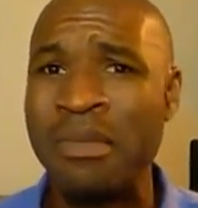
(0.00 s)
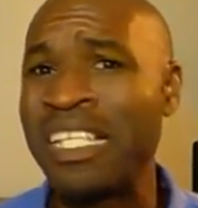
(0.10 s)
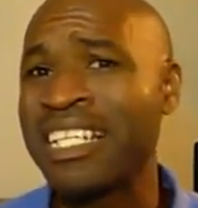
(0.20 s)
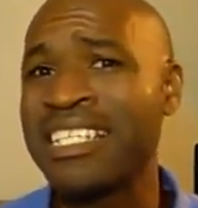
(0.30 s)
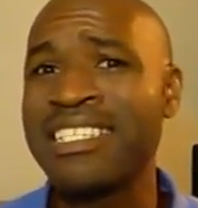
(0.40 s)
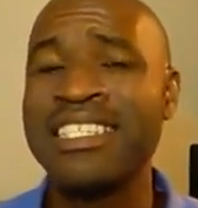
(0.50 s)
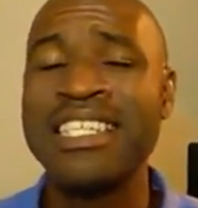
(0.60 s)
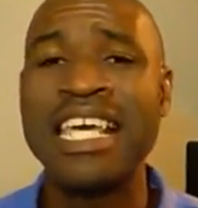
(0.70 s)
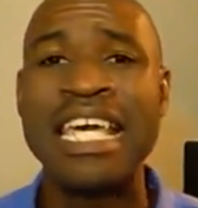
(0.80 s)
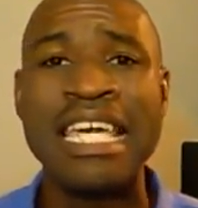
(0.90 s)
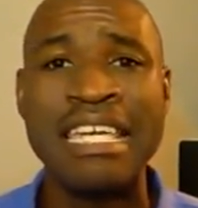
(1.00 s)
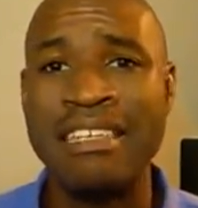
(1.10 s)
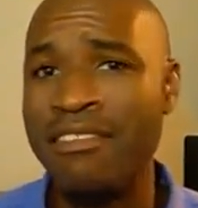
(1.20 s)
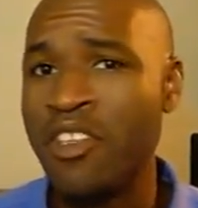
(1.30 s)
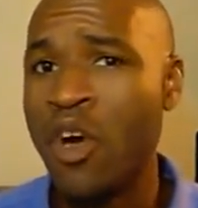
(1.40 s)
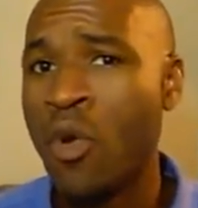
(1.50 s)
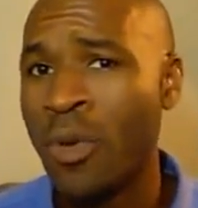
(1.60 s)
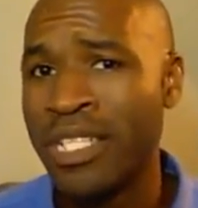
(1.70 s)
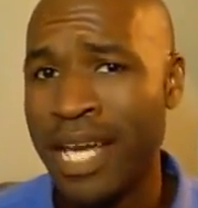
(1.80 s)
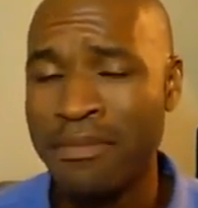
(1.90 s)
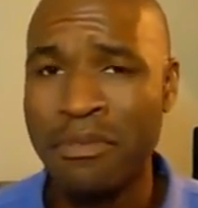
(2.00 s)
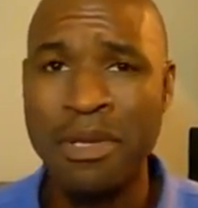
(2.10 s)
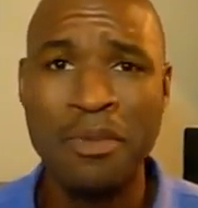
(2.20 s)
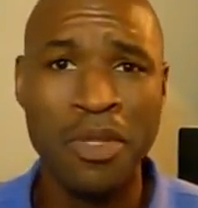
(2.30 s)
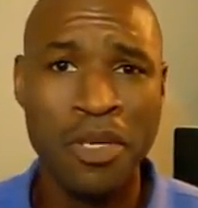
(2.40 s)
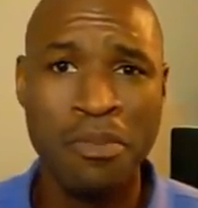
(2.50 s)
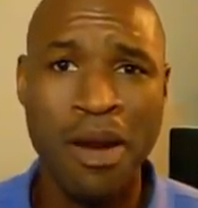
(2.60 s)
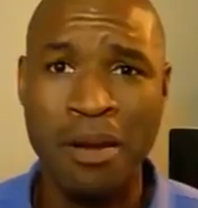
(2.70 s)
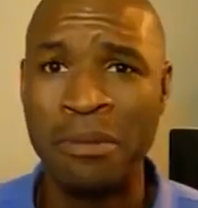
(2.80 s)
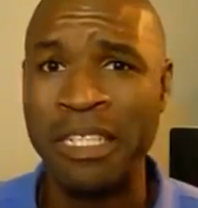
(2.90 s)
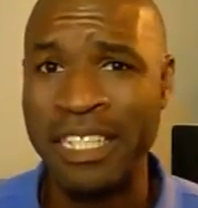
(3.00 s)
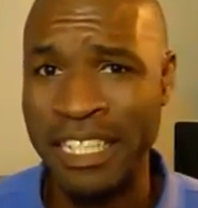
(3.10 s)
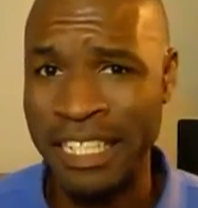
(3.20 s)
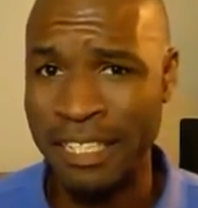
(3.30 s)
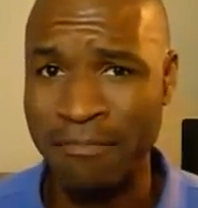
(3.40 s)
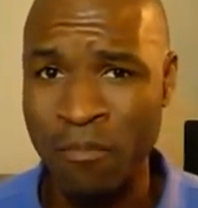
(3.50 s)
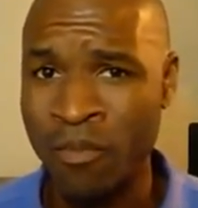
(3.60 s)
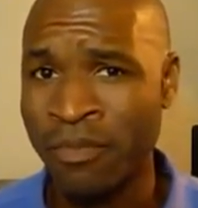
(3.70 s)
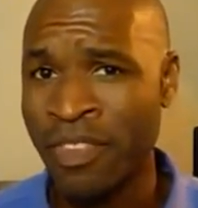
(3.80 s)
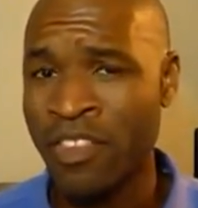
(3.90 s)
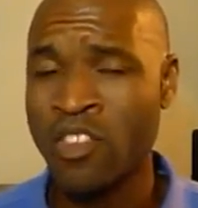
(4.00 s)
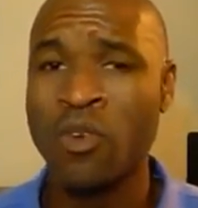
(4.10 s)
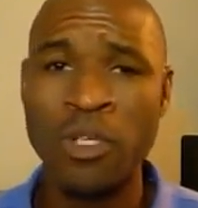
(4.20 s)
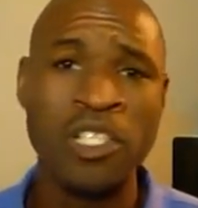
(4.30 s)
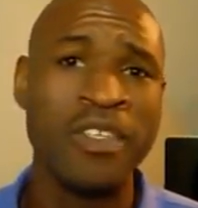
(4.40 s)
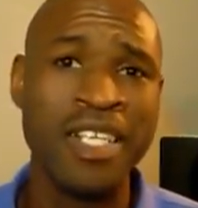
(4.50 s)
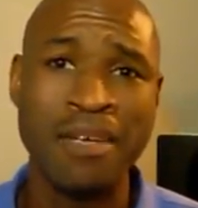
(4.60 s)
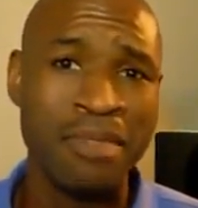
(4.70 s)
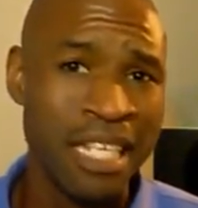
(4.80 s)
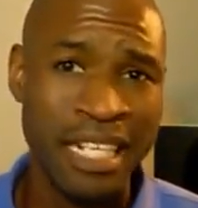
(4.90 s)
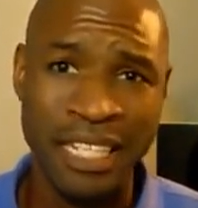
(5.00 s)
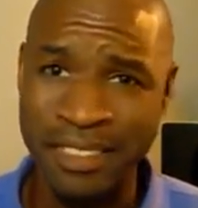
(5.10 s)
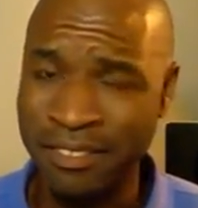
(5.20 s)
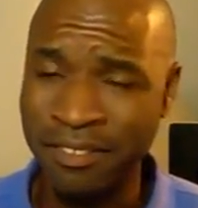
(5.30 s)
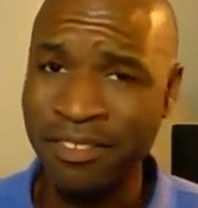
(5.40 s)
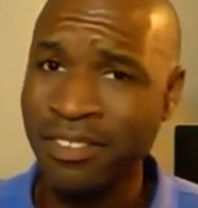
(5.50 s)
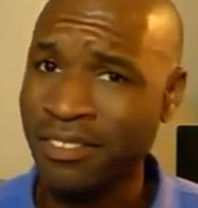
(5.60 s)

because they know what type of people they're probably going to get. So what you end up getting